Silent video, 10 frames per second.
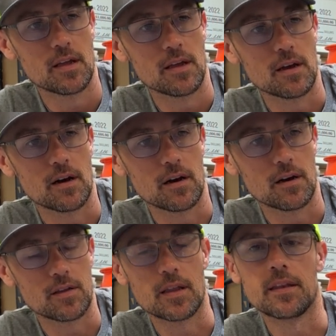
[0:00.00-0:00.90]

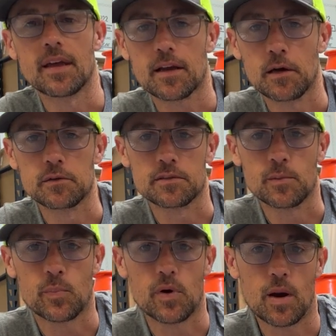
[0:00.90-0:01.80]
Neko is the
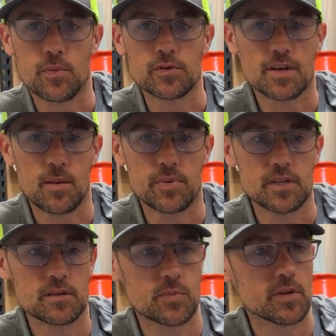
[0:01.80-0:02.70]
proper
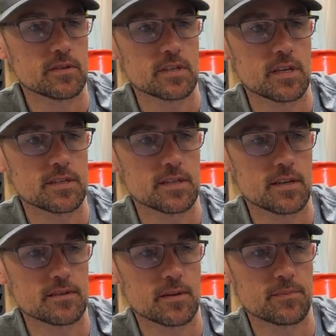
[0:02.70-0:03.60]
Japanese pronunciation
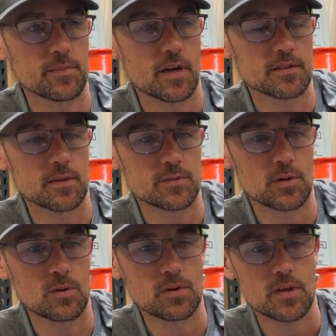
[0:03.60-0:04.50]
as I'm
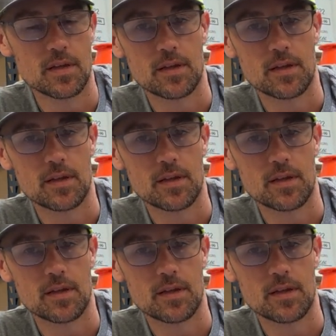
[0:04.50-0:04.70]
told,